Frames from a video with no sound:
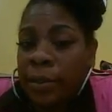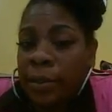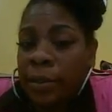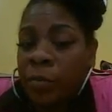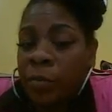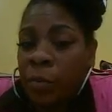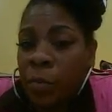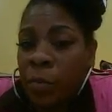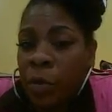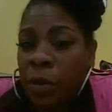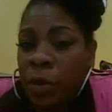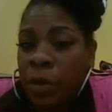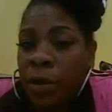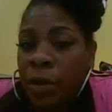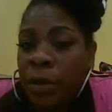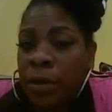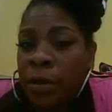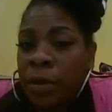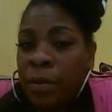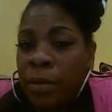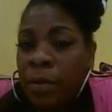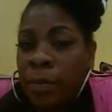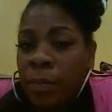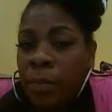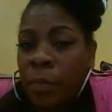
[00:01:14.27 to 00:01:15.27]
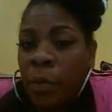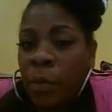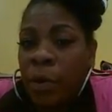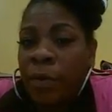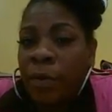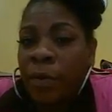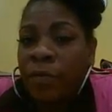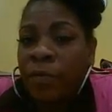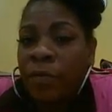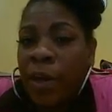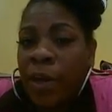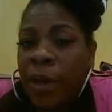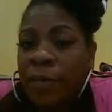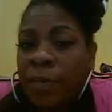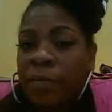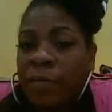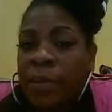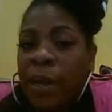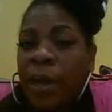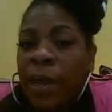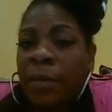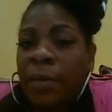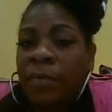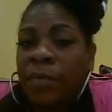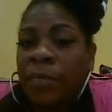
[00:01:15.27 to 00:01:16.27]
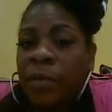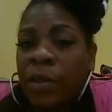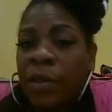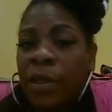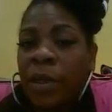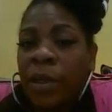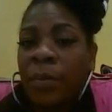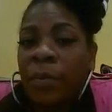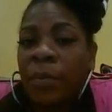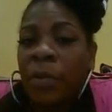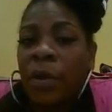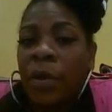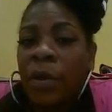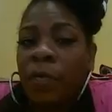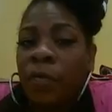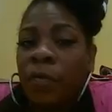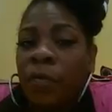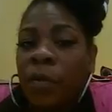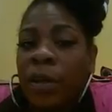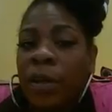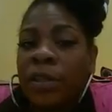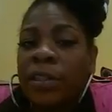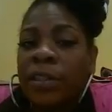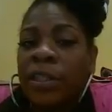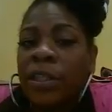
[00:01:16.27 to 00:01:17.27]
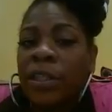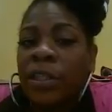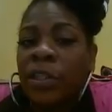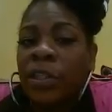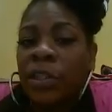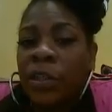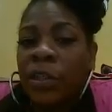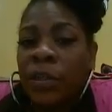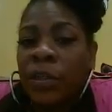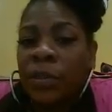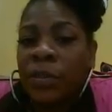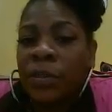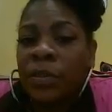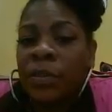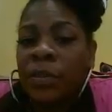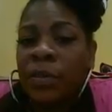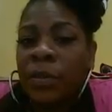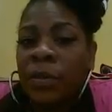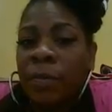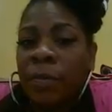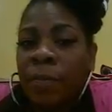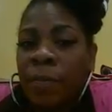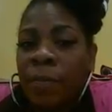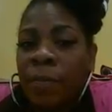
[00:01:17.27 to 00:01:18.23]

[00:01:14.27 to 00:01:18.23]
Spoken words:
is 1.5 times the number of red t-shirts.